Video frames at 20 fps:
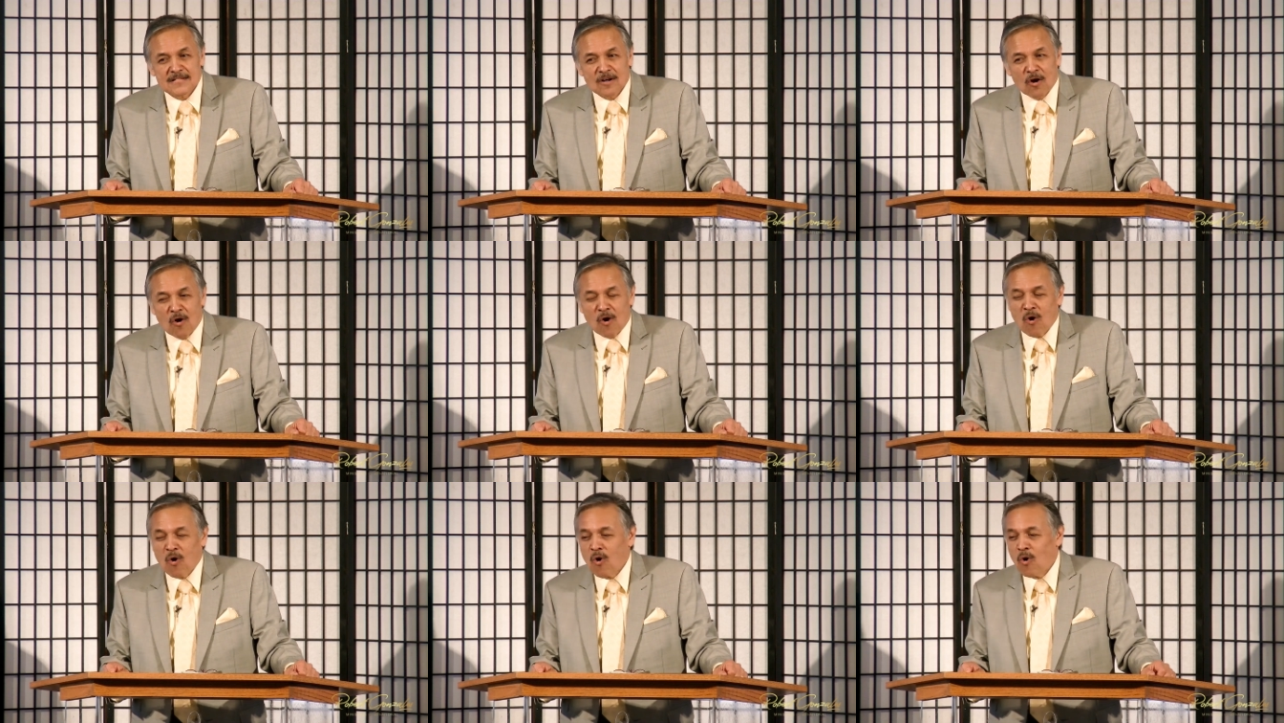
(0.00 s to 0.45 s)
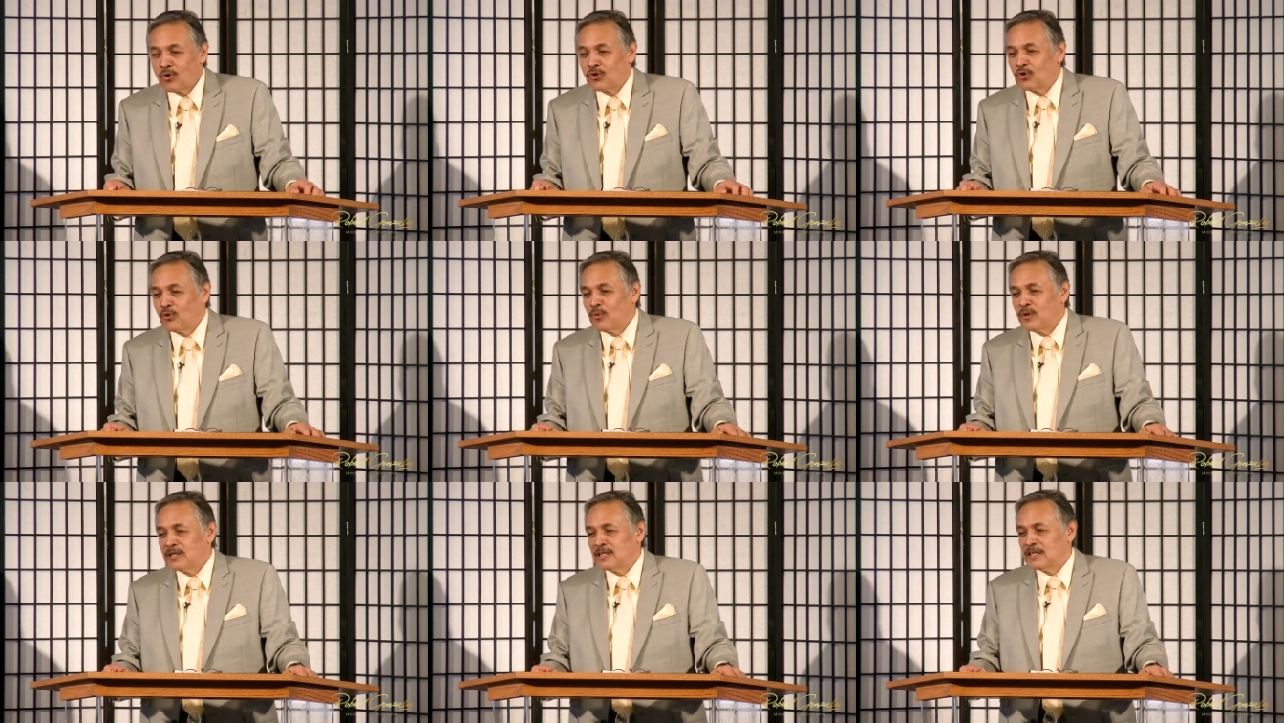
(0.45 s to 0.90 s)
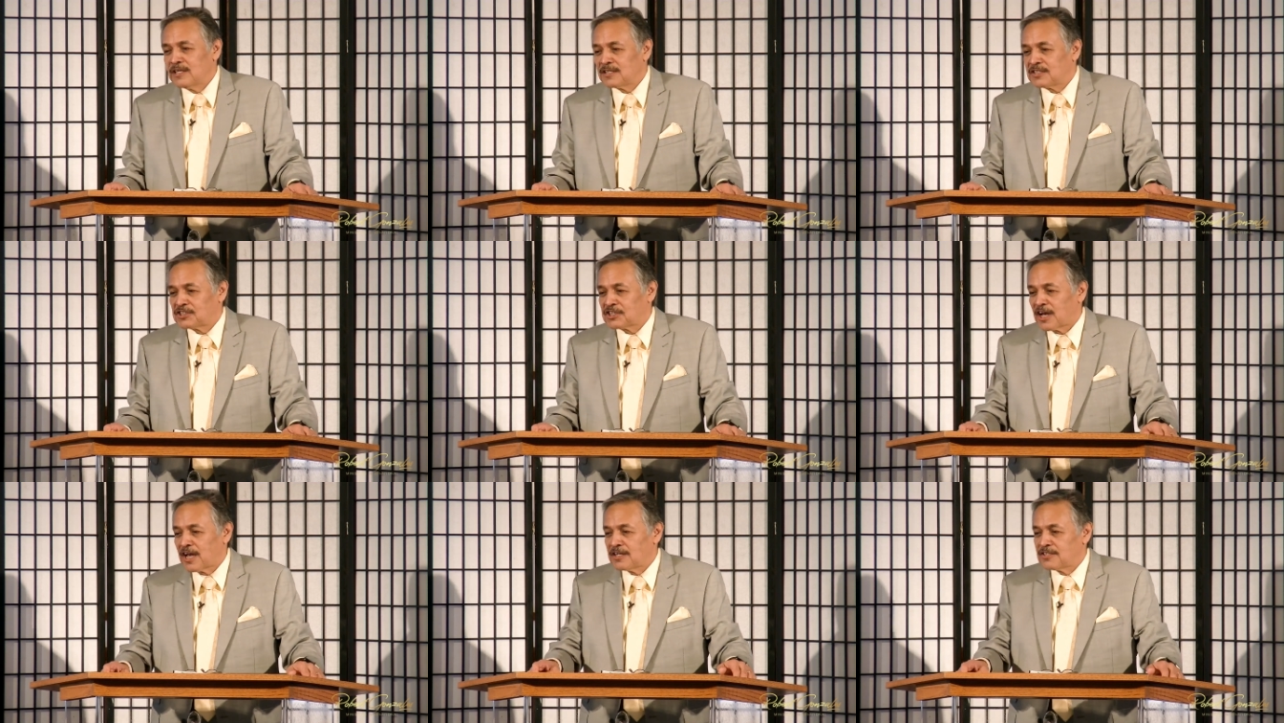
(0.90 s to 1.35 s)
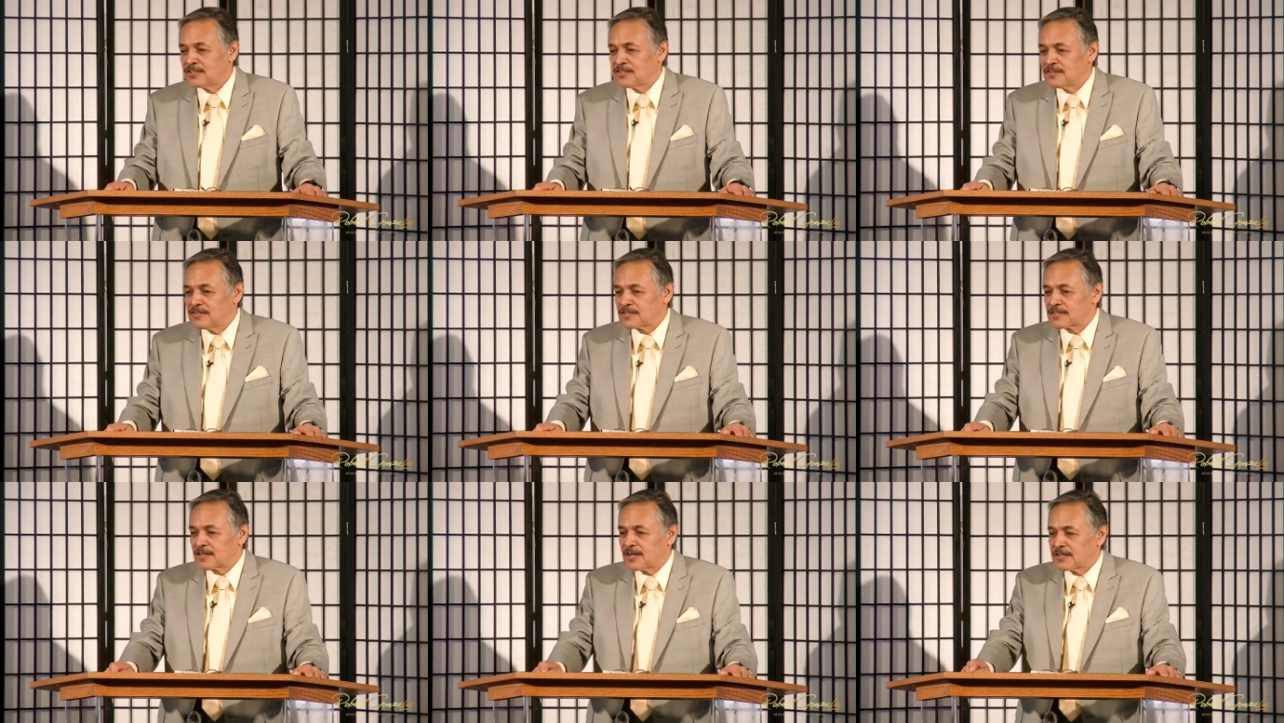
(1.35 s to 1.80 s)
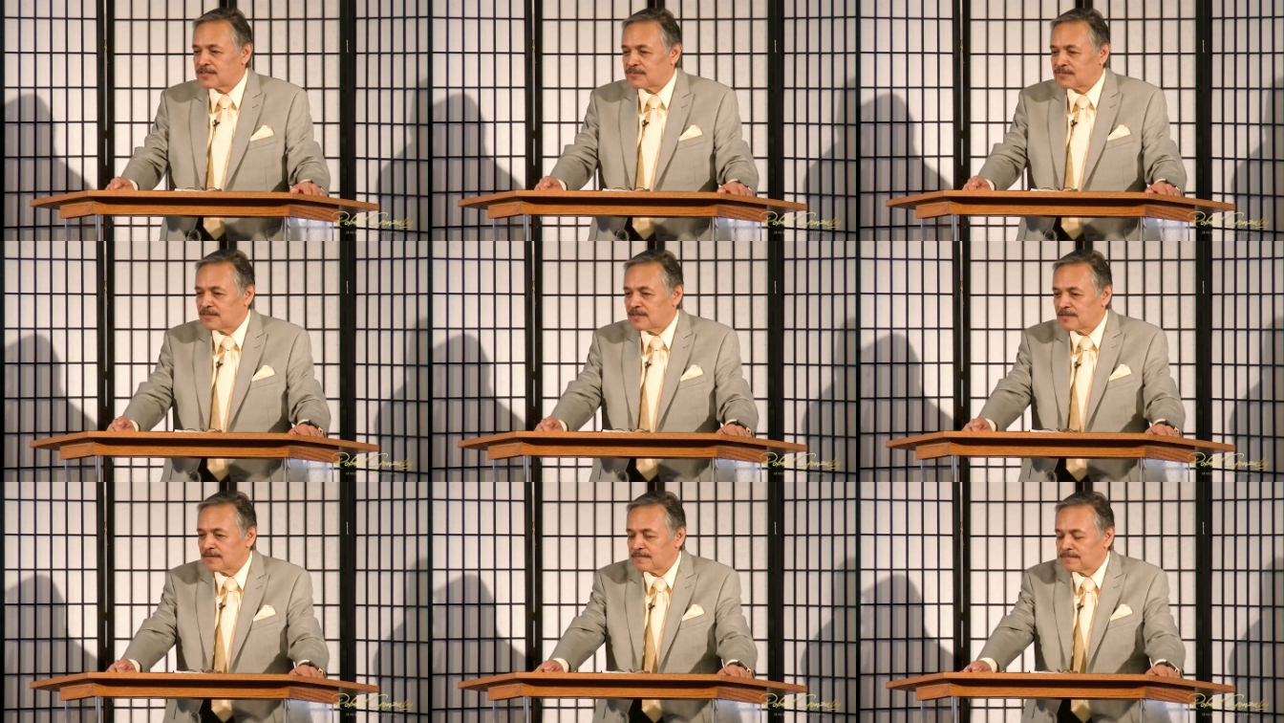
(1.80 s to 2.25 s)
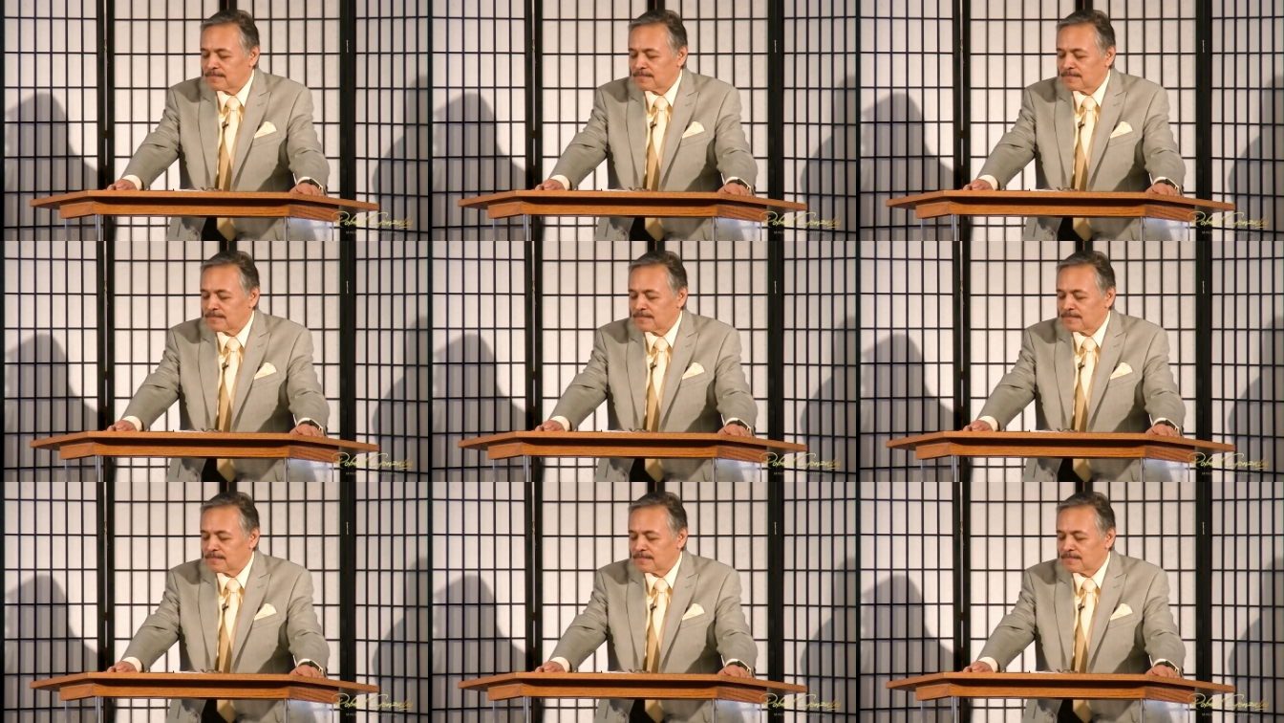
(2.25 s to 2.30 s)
Oh, do we need a change in this country?